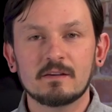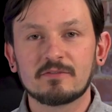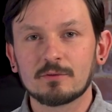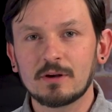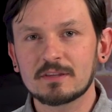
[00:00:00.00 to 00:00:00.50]
If
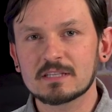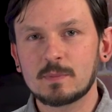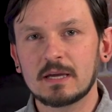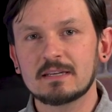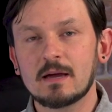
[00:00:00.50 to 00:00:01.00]
throughout this
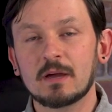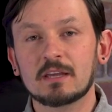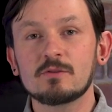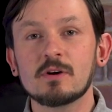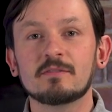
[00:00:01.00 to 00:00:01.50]

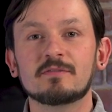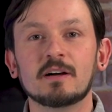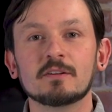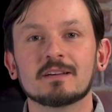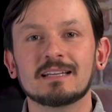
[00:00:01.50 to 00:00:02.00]
pandemic you have
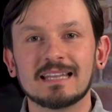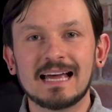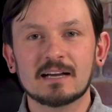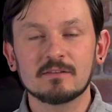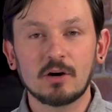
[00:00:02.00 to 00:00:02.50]
felt a
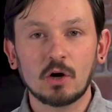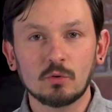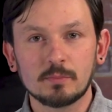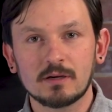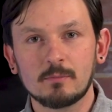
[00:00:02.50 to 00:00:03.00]
lack of
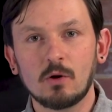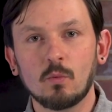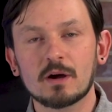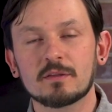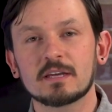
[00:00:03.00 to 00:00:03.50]
hope about
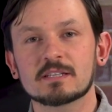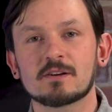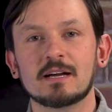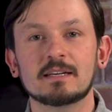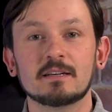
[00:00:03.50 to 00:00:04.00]
where things
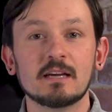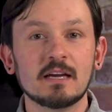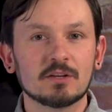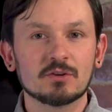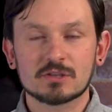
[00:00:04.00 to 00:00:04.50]
are headed,
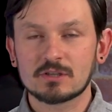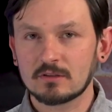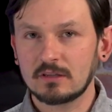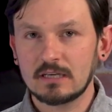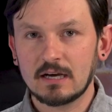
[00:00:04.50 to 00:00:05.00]
you're
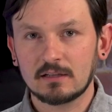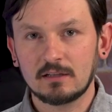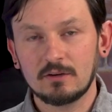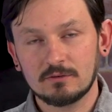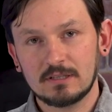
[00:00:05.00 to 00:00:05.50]
certainly not
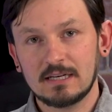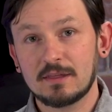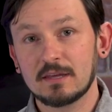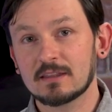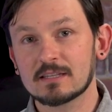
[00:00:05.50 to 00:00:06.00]
alone. And I
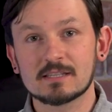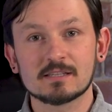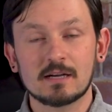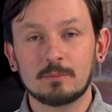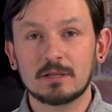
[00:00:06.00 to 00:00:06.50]
think this
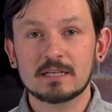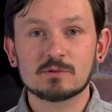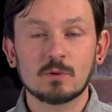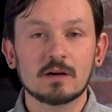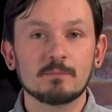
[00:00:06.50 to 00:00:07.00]
is a
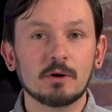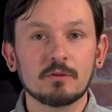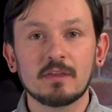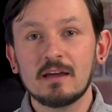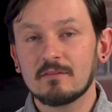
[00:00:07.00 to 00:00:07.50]
place where
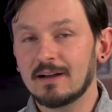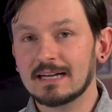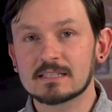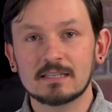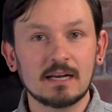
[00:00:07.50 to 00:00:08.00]
both
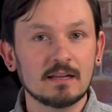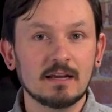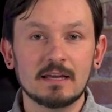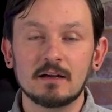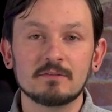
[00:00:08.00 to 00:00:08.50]
vaccinated
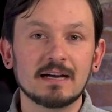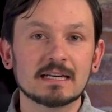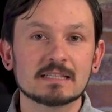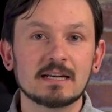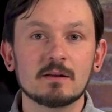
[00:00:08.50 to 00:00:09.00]
and
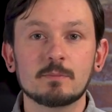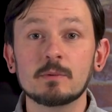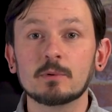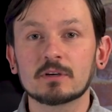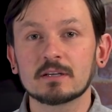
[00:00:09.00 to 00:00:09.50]
unvaccinated
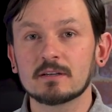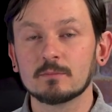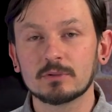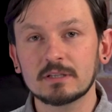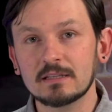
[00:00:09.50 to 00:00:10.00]
people can
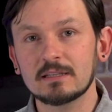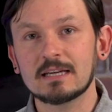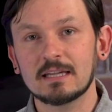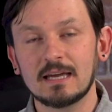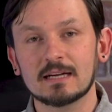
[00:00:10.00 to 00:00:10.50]
completely
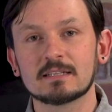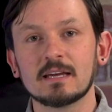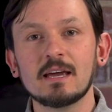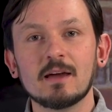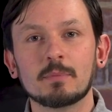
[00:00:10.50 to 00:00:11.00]
connect,
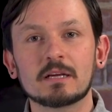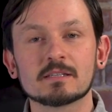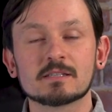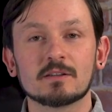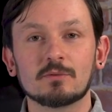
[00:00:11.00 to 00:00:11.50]

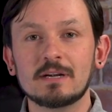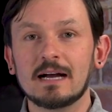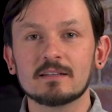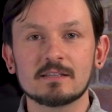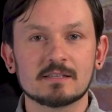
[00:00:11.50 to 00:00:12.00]
because the
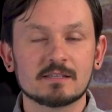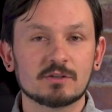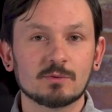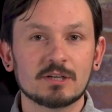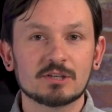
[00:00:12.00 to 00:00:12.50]
reality of this
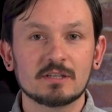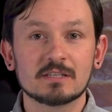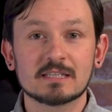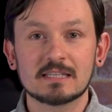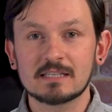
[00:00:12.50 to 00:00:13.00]
situation
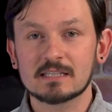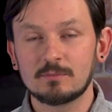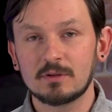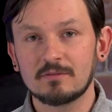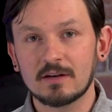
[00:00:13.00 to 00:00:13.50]
is things have
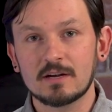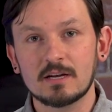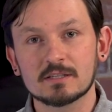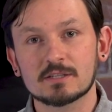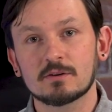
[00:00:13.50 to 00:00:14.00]
been very
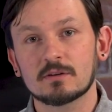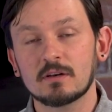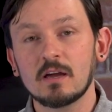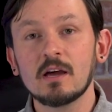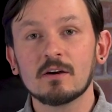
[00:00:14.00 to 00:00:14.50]
uncertain
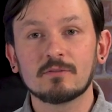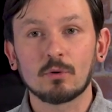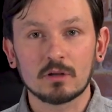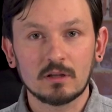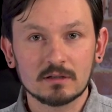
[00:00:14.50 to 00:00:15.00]
for
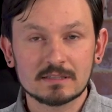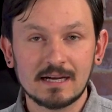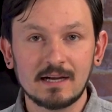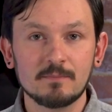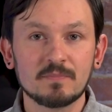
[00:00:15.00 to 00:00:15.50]
a long
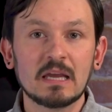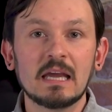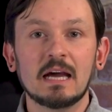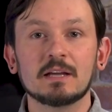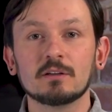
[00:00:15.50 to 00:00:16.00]
time.
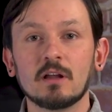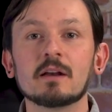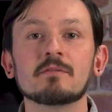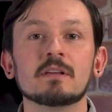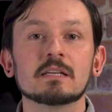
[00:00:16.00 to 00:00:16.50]
And a lot
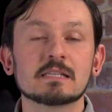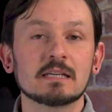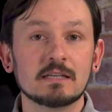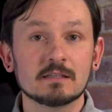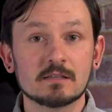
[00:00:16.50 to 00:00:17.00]
of this
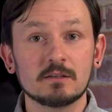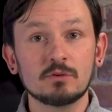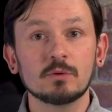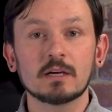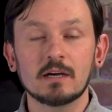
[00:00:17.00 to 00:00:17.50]
is the
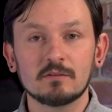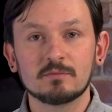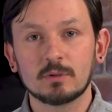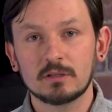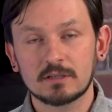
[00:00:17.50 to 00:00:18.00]
doing
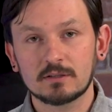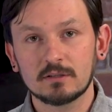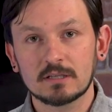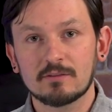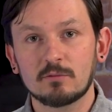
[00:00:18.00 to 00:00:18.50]
of political
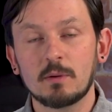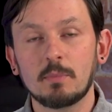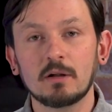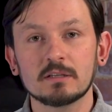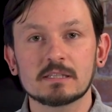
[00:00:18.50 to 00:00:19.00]
and government
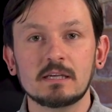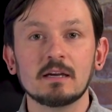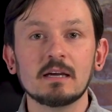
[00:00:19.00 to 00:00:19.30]
policy.